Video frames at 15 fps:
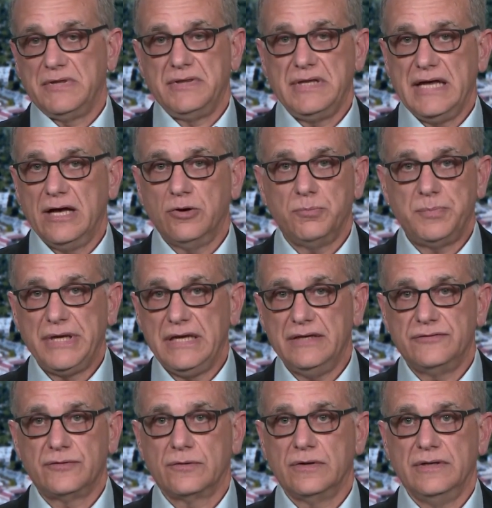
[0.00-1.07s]
the
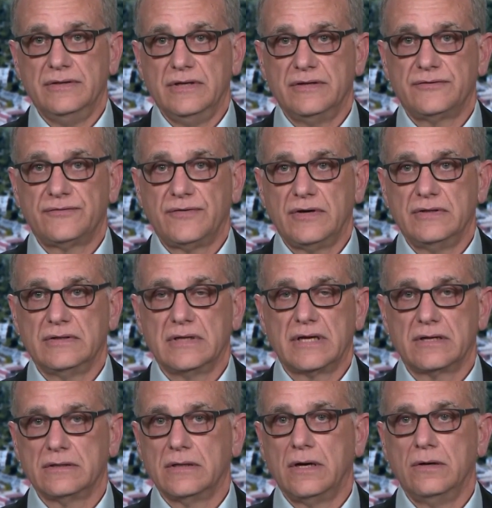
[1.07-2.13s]
LPs who are in this fund,
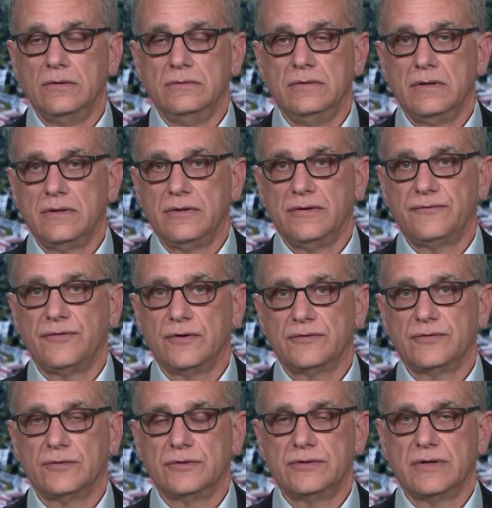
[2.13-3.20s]
let alone the
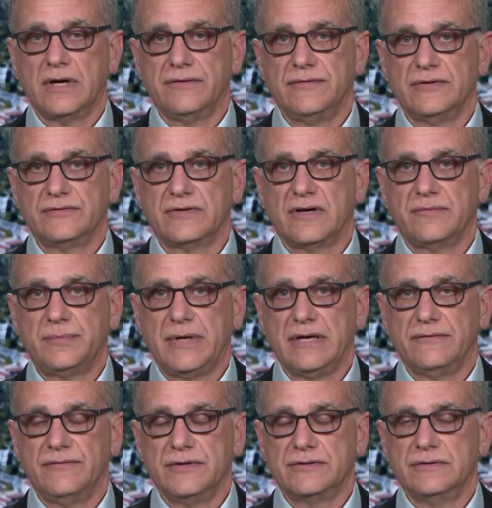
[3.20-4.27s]
folks who are driving
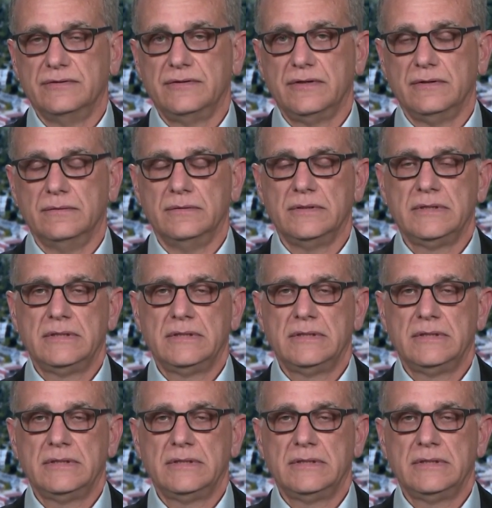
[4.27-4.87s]
Softbank Vision 2.